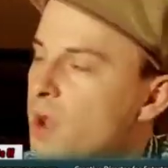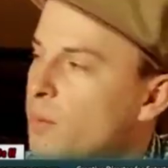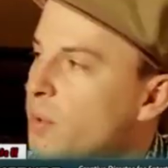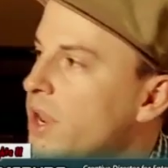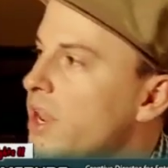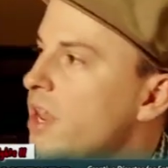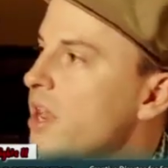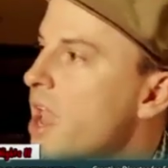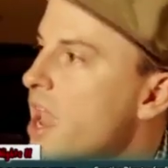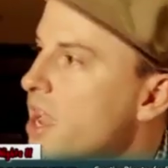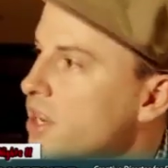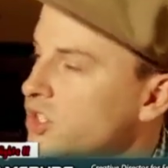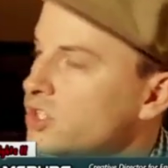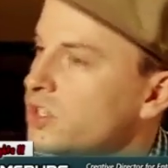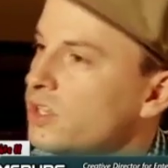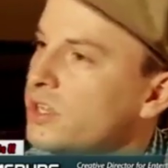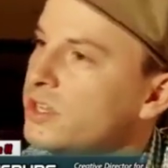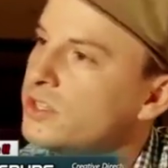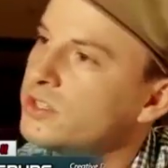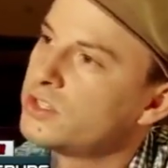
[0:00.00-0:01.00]
and we can
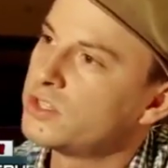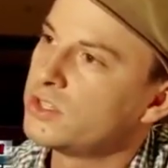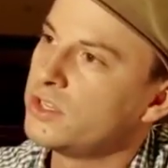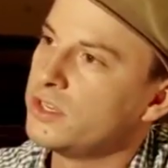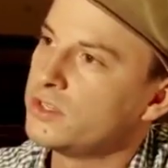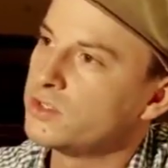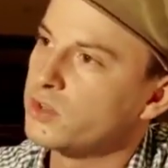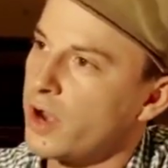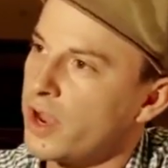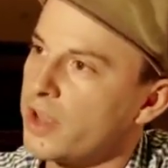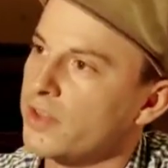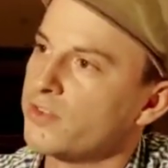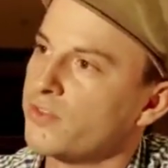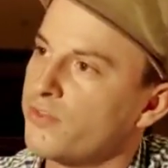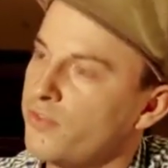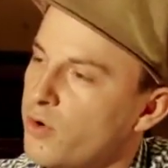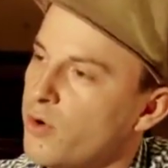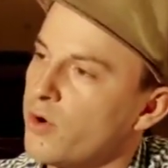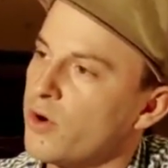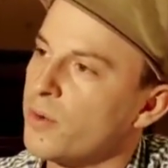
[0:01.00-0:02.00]
actually
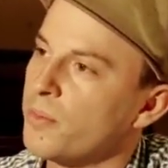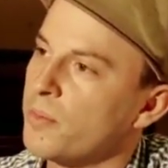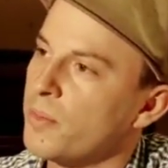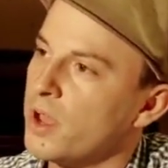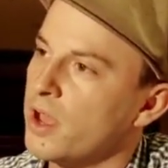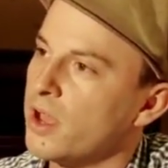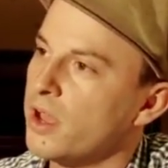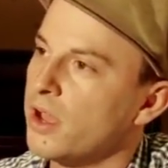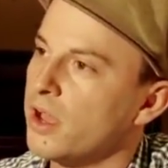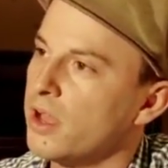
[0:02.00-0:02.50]
transform